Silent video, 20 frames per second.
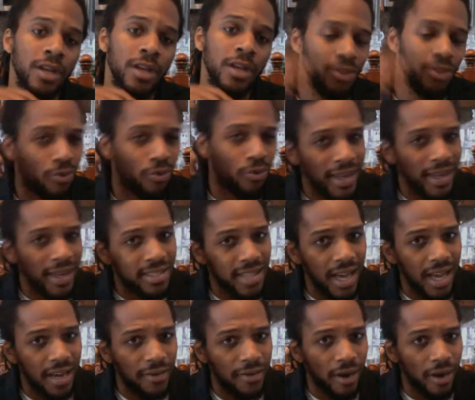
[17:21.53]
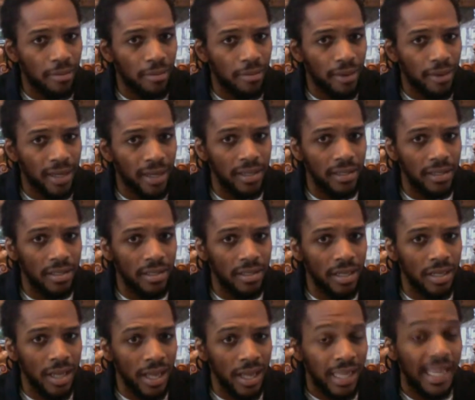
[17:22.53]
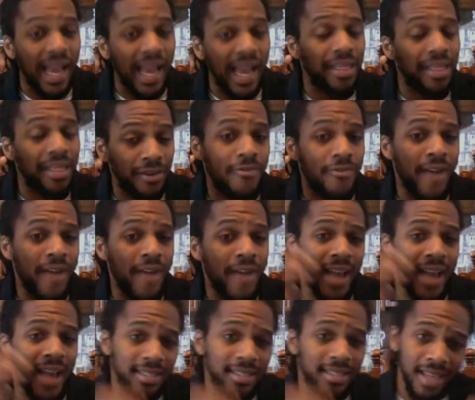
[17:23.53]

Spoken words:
The right side of our brains gather the facts,